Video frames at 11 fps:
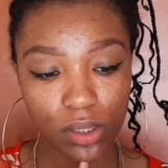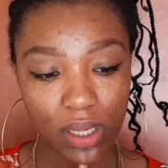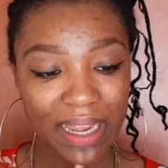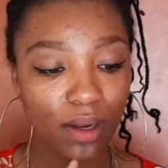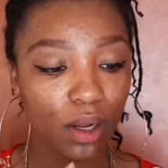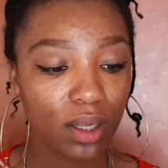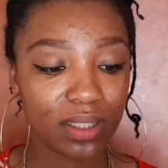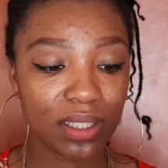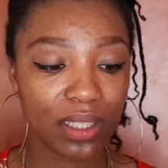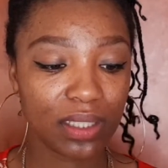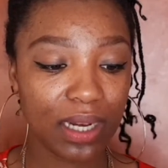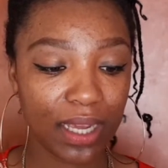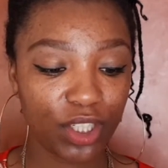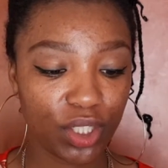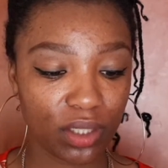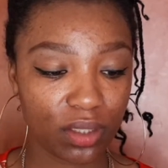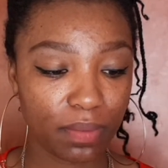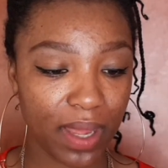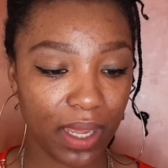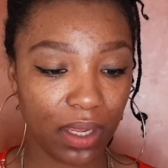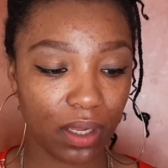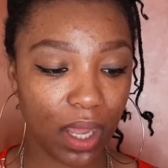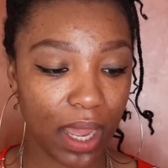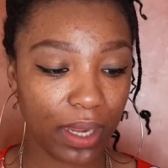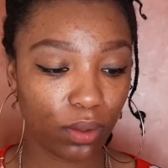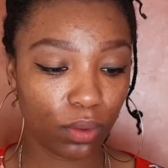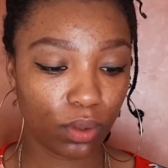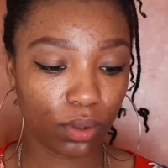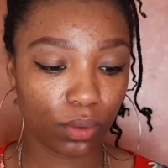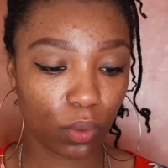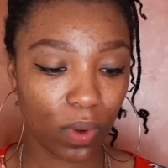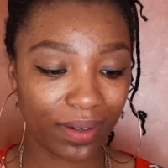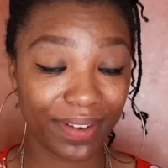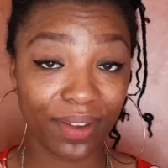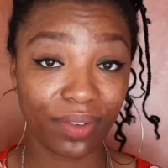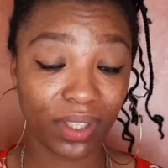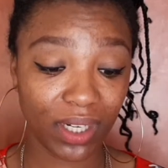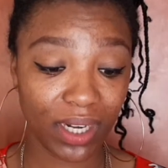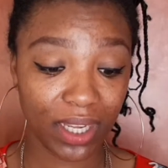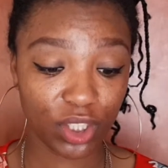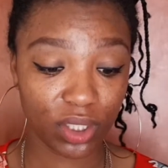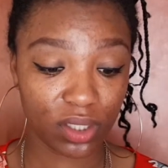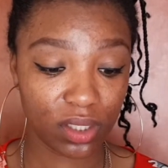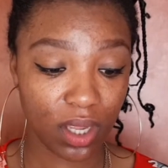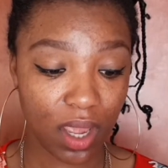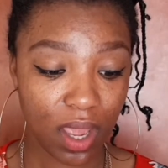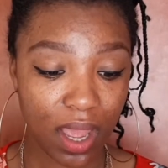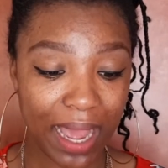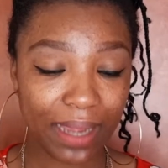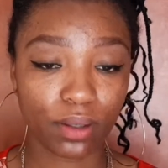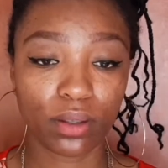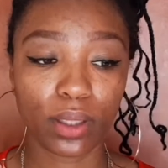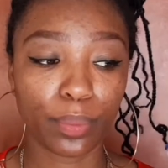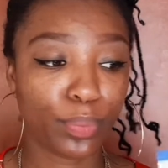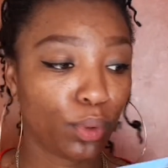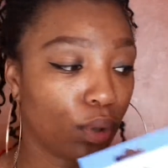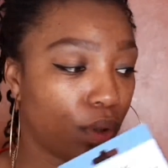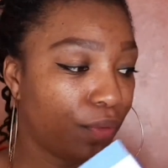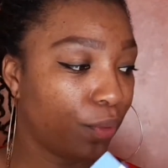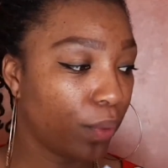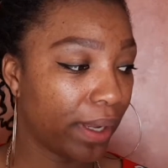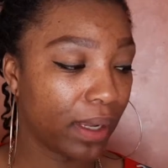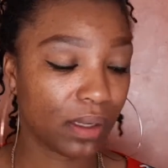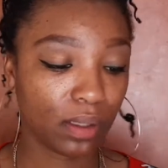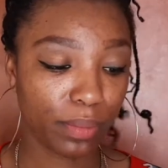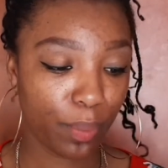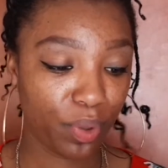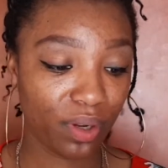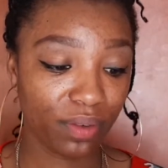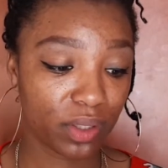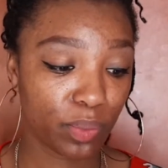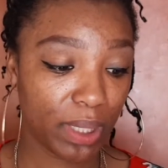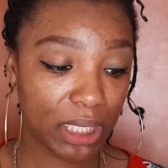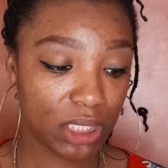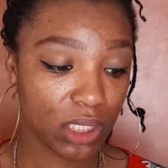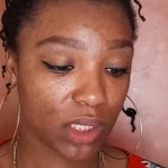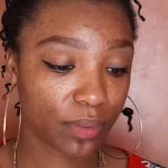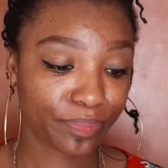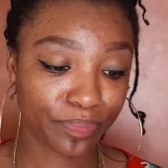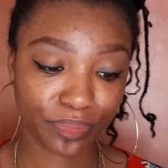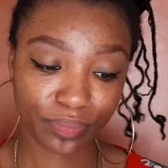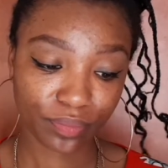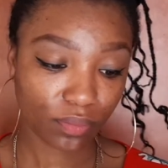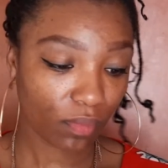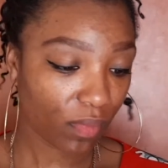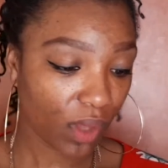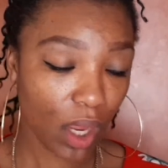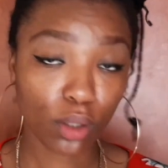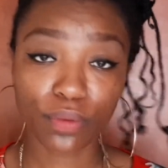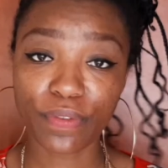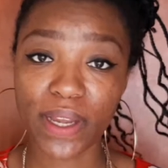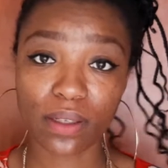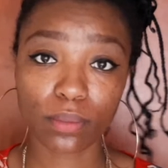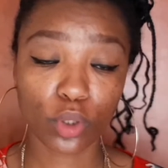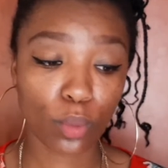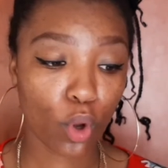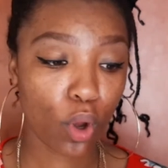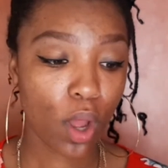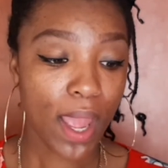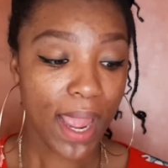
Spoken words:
I lost these lashes, my Eyelash 153 lashes. I don't know, they blew off where at my previous place. Couldn't find them no more.